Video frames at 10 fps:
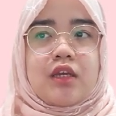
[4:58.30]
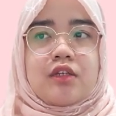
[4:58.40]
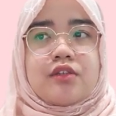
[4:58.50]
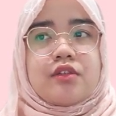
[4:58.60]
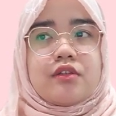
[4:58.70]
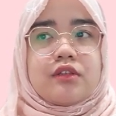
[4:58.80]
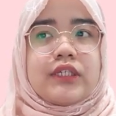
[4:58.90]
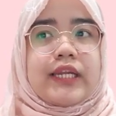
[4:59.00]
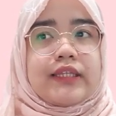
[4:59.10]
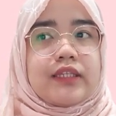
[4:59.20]
So
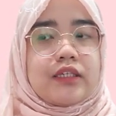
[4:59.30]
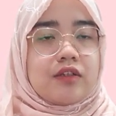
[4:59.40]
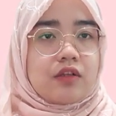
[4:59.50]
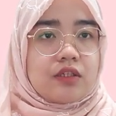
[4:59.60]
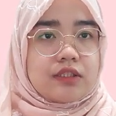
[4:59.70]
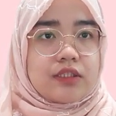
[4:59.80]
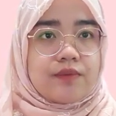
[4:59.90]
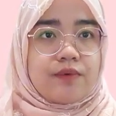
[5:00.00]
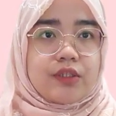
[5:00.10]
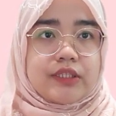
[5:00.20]
related clauses
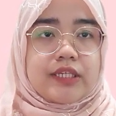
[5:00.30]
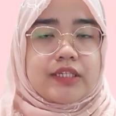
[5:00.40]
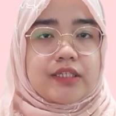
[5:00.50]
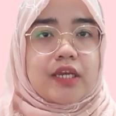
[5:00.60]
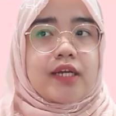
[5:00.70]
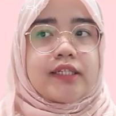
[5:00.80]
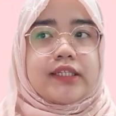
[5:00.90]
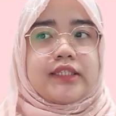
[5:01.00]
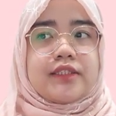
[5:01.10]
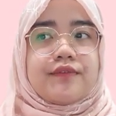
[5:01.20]
for this NCR
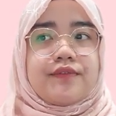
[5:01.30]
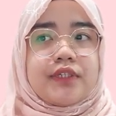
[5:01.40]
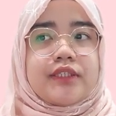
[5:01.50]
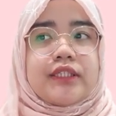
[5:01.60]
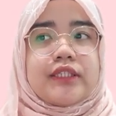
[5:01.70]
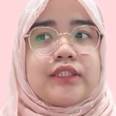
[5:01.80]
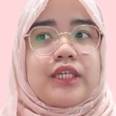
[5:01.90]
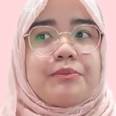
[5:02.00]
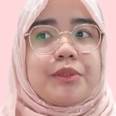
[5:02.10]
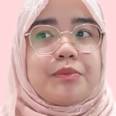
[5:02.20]
is, first is
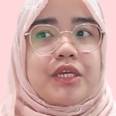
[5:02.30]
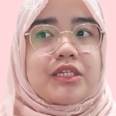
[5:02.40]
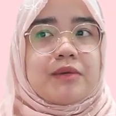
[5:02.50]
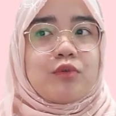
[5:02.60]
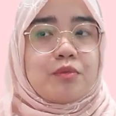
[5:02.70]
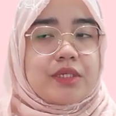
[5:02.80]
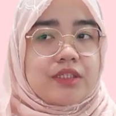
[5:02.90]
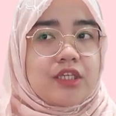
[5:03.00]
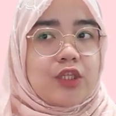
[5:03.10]
MPPHM Domestic